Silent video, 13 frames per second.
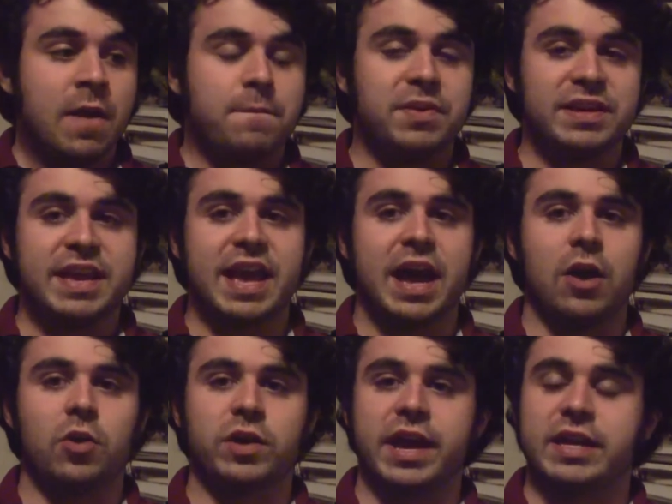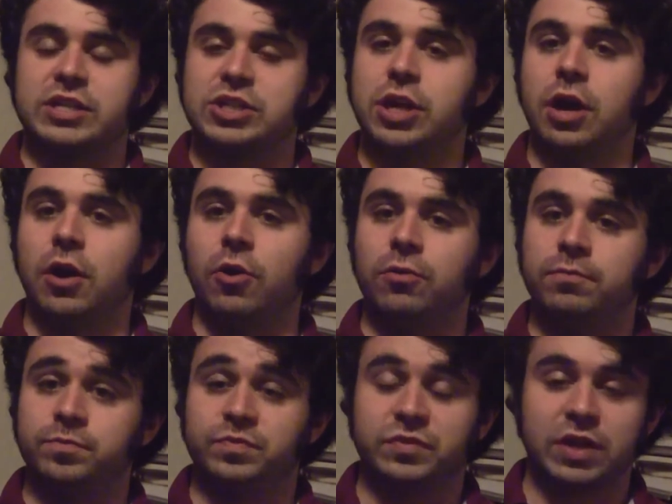But yeah, okay, so,
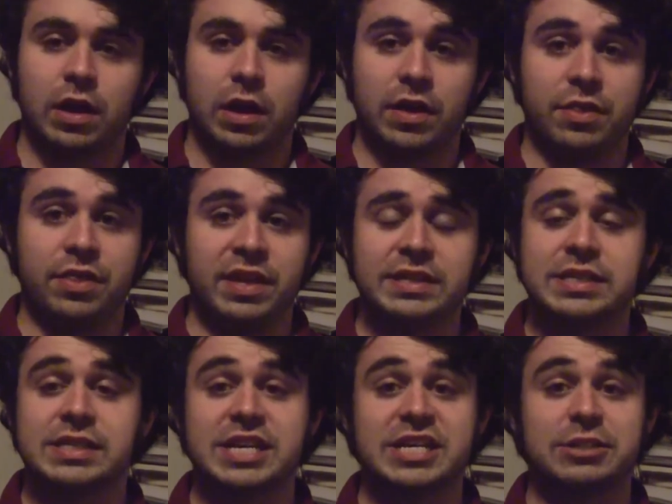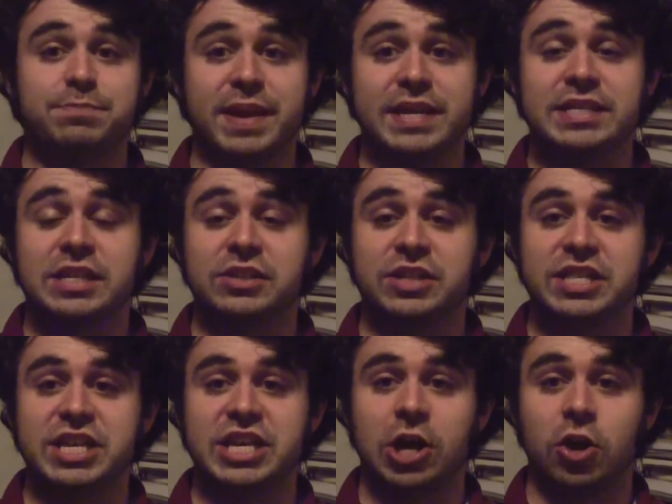this is basically
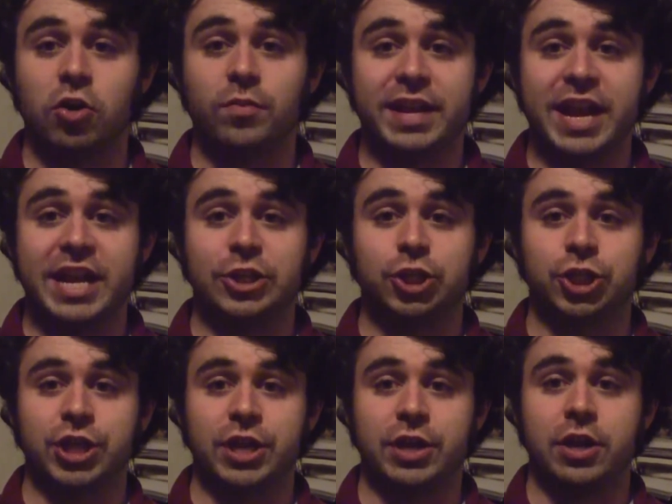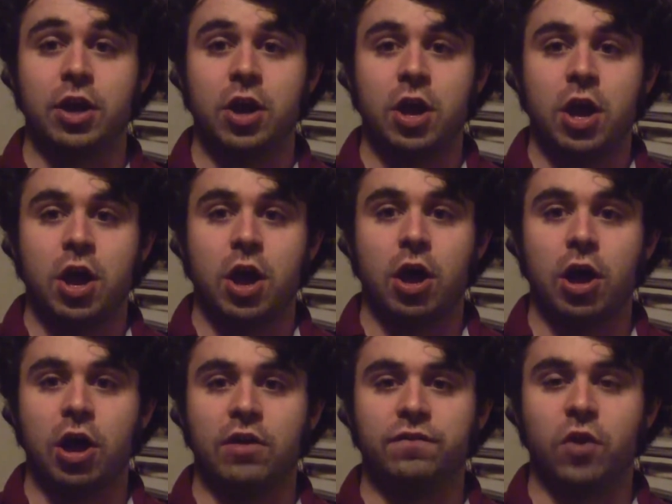the culmination
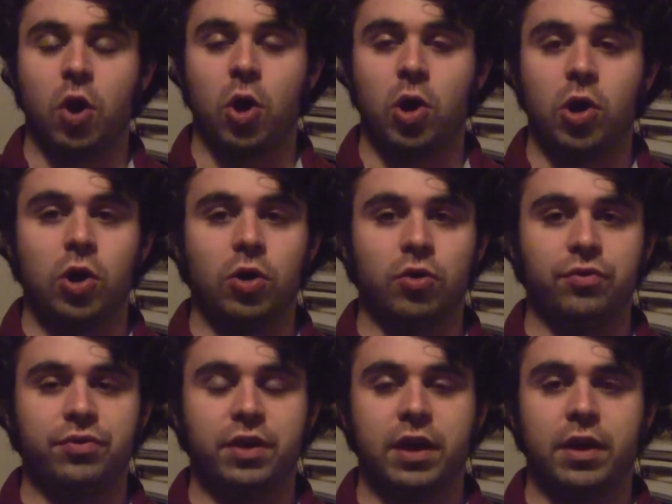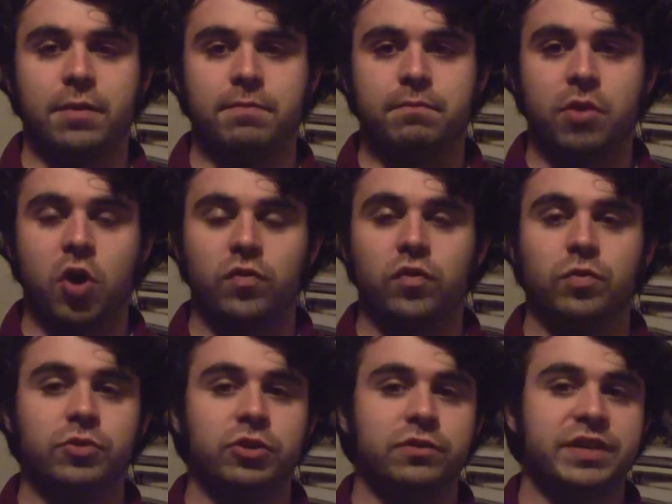of all the Marvel
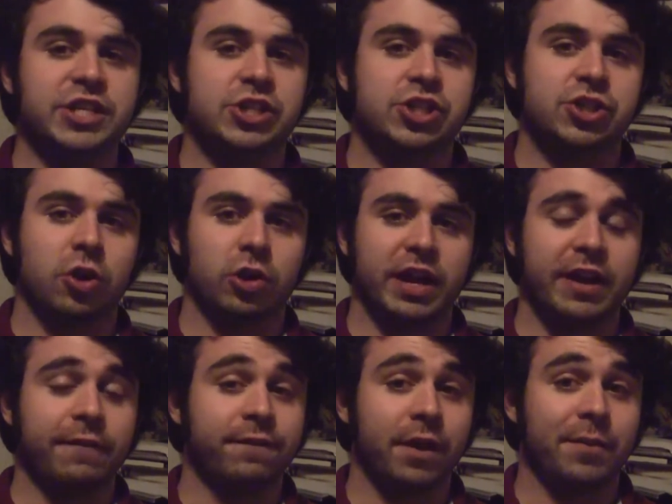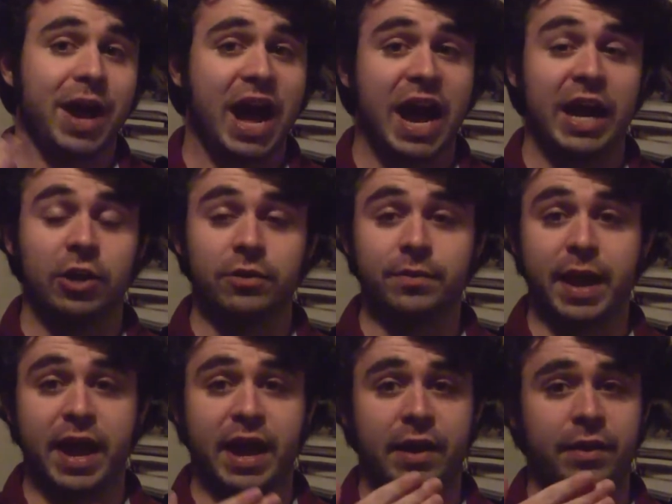movies starting from Iron
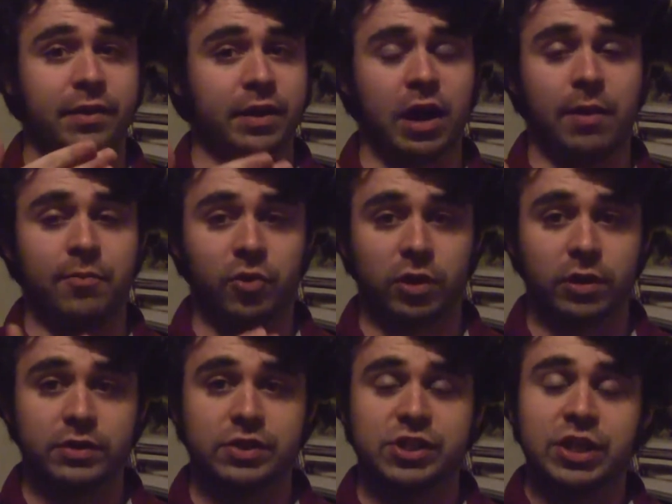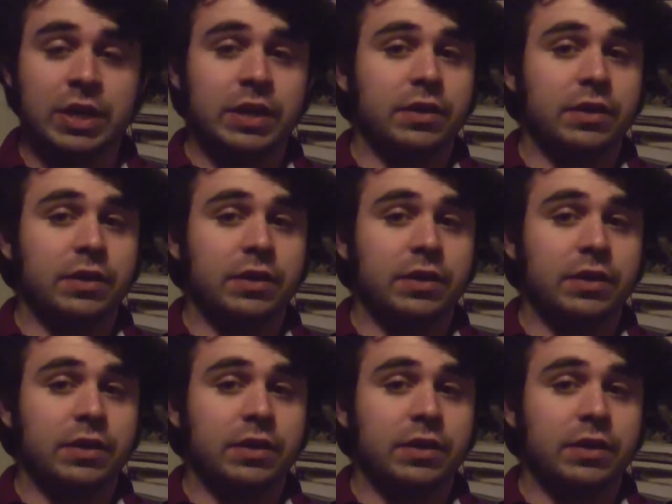Man upwards.